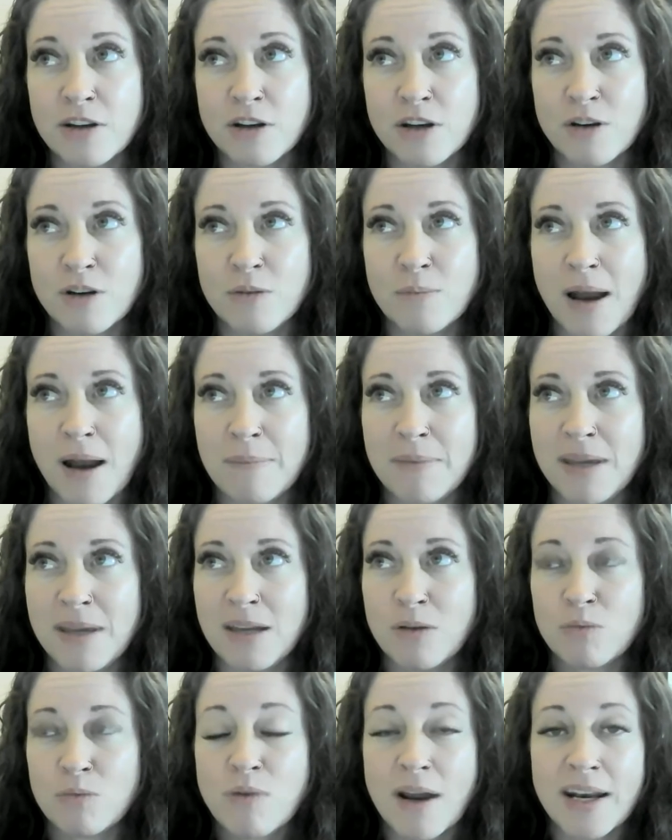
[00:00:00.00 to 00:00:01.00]
Either you might
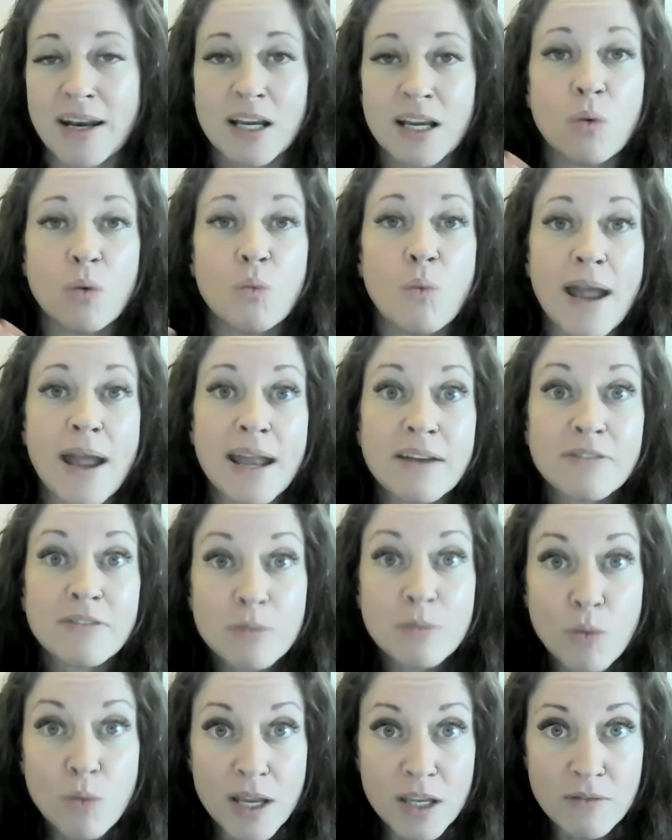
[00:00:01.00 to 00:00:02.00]
be running
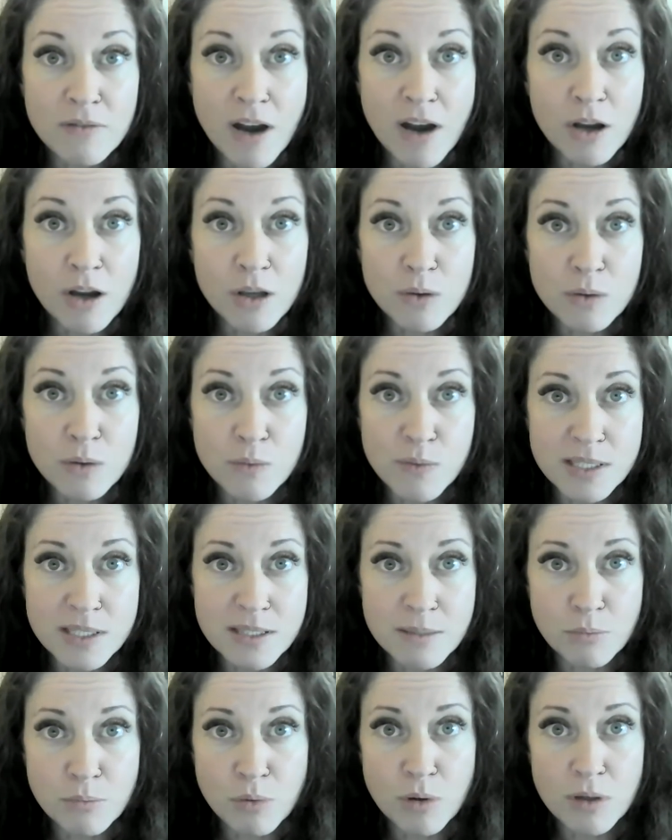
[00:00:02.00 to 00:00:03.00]
away from what you value and
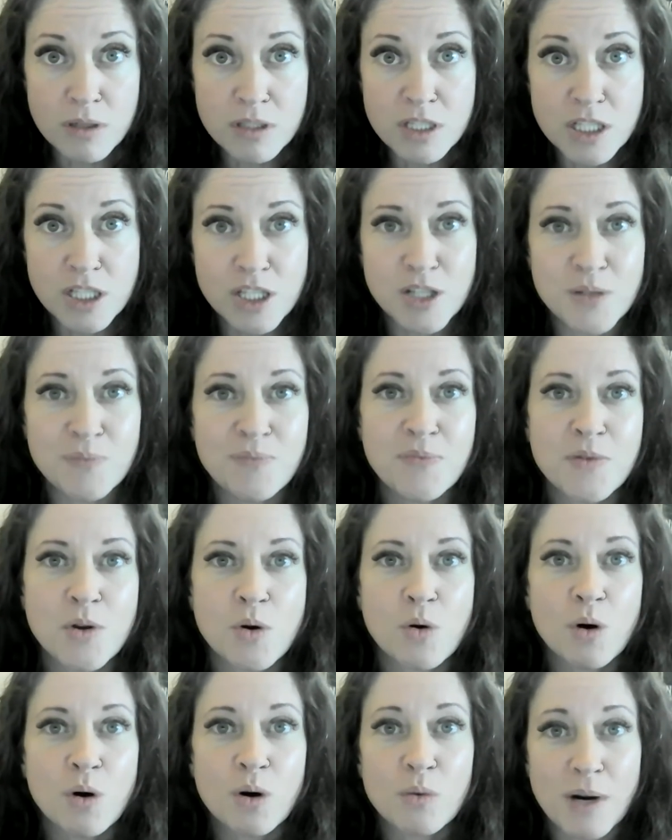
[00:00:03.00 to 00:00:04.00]
what's important to you,
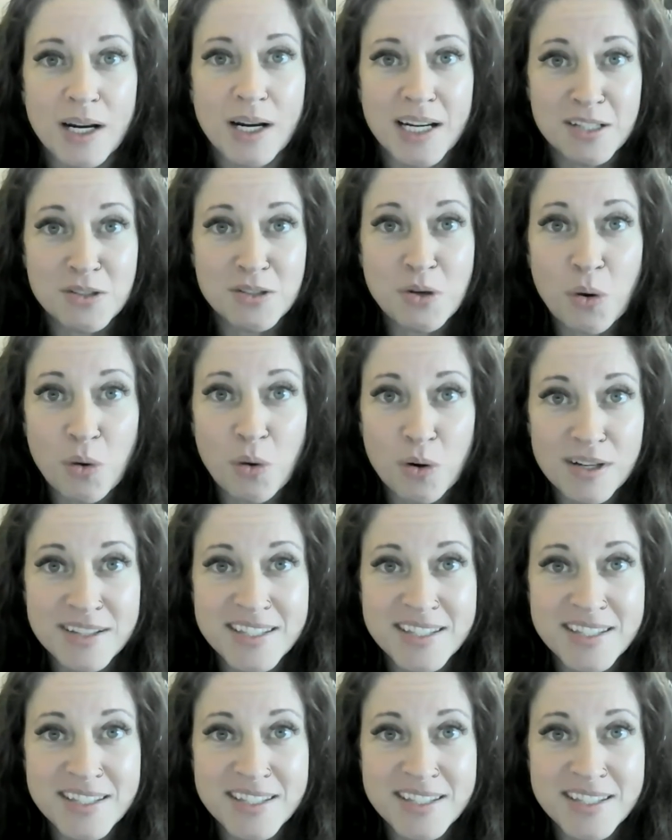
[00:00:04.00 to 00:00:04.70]
or running